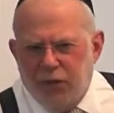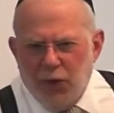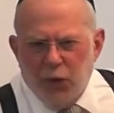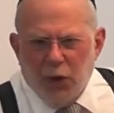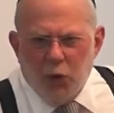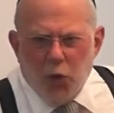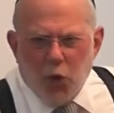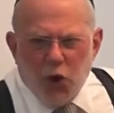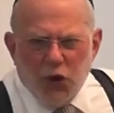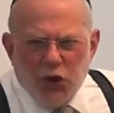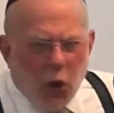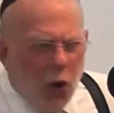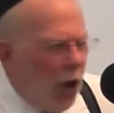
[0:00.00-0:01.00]
the
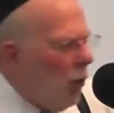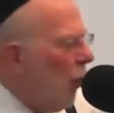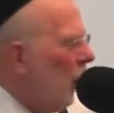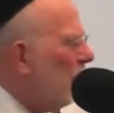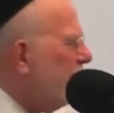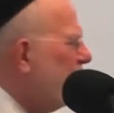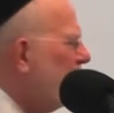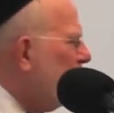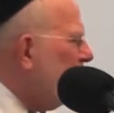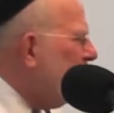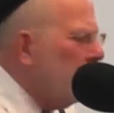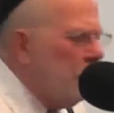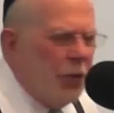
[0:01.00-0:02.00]
world, dark world filled
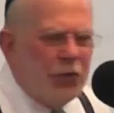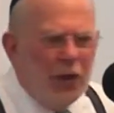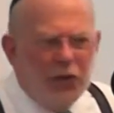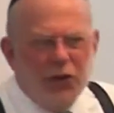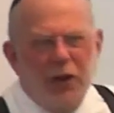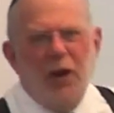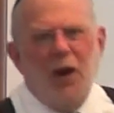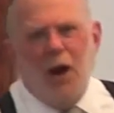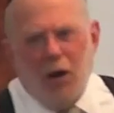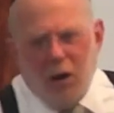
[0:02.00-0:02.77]
with superstition.